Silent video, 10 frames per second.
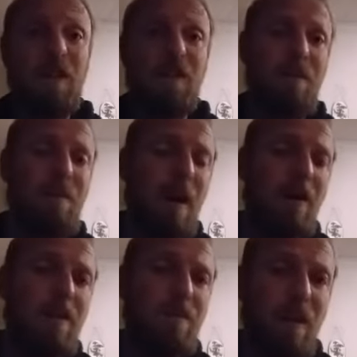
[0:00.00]
So
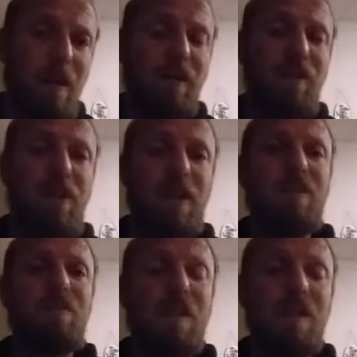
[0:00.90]
powdered milk, very
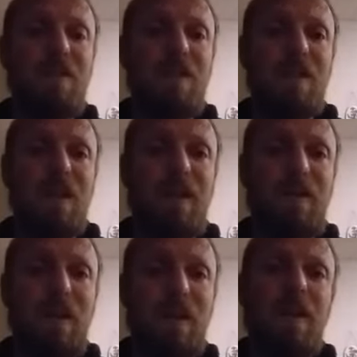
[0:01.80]
expensive in South
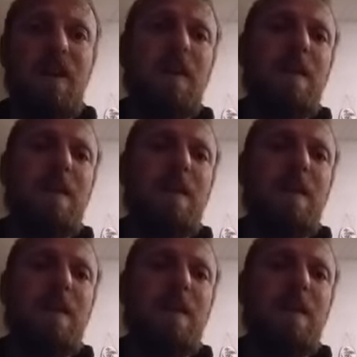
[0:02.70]
Africa,